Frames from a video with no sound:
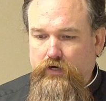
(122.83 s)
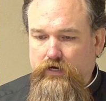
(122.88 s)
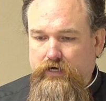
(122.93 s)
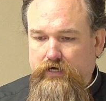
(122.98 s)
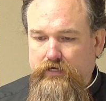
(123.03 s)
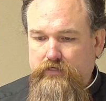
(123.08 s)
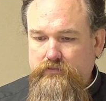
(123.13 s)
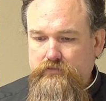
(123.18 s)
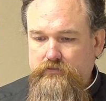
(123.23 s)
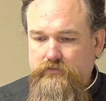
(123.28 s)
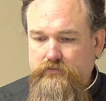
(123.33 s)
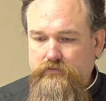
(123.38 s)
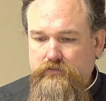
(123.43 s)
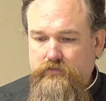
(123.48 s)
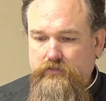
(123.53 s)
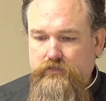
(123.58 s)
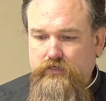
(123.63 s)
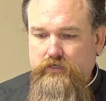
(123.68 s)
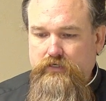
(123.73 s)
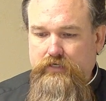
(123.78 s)
uh,
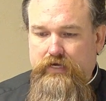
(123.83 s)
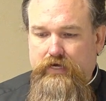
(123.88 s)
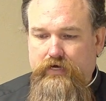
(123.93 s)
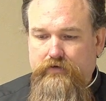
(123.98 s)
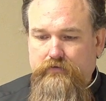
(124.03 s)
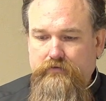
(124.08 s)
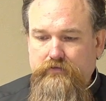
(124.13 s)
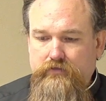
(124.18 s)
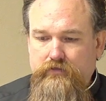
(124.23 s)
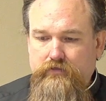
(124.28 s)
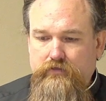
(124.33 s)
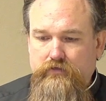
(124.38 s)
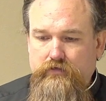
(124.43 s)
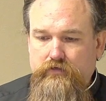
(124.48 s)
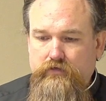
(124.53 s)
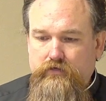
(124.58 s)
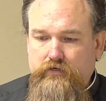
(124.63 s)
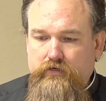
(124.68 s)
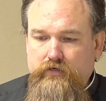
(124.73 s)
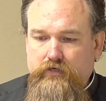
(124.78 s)
yeah,
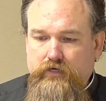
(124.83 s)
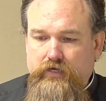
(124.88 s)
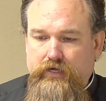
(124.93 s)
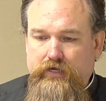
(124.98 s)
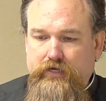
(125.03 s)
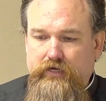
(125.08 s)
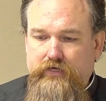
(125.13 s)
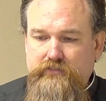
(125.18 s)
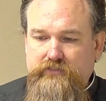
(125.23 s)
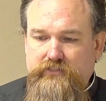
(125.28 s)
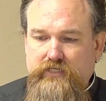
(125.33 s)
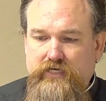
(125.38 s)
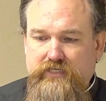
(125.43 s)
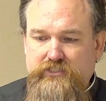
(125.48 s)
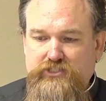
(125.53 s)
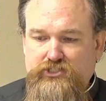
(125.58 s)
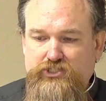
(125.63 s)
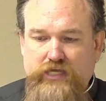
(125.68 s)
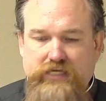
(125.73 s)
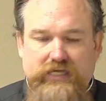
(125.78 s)
he is uh,
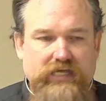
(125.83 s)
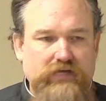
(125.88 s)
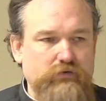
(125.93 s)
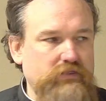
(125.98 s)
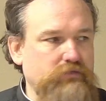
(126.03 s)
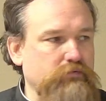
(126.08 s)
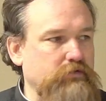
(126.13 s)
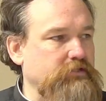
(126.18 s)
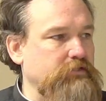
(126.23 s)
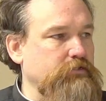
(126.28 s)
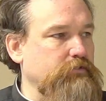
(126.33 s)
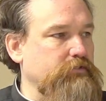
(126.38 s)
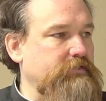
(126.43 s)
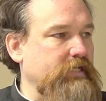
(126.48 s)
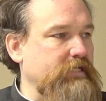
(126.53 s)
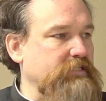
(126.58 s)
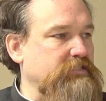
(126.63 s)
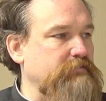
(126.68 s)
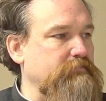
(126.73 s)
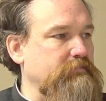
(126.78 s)
sticking with what the New
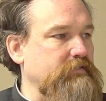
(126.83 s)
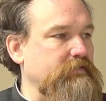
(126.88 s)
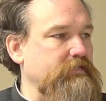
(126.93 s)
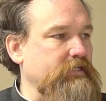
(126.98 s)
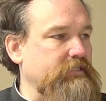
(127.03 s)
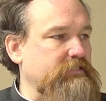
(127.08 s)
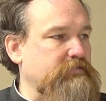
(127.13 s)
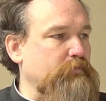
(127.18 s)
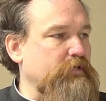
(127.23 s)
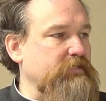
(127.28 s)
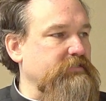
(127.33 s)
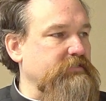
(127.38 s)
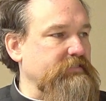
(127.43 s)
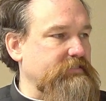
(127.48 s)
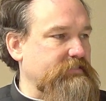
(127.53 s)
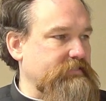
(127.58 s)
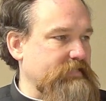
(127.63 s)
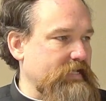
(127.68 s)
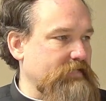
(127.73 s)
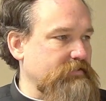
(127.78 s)
Testament expressly
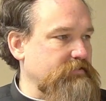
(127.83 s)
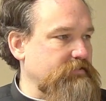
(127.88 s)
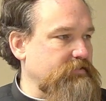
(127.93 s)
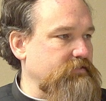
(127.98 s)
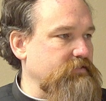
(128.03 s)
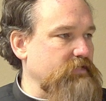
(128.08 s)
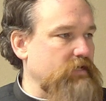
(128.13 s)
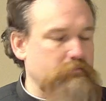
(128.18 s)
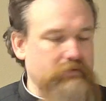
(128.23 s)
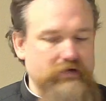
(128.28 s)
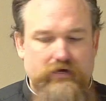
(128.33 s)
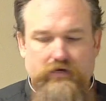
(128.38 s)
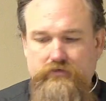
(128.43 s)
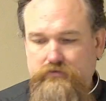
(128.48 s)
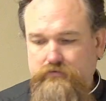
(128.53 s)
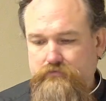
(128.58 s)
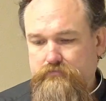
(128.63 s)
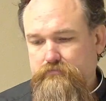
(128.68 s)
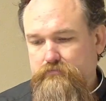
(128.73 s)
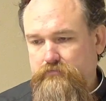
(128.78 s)
says about
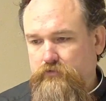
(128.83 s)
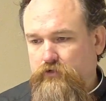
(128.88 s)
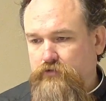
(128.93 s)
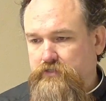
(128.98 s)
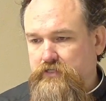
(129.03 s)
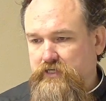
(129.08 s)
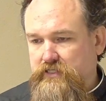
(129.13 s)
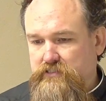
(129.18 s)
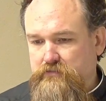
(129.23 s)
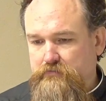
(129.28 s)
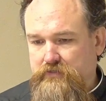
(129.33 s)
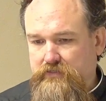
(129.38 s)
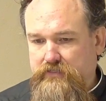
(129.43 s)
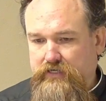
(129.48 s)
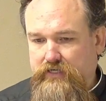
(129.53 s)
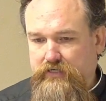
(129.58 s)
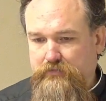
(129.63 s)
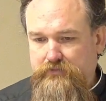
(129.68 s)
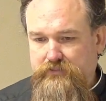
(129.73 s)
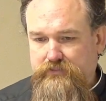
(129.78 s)
Old Testament
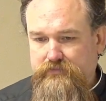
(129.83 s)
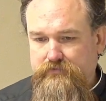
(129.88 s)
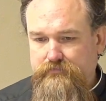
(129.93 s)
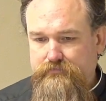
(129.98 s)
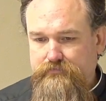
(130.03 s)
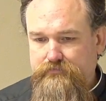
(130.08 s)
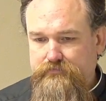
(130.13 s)
types.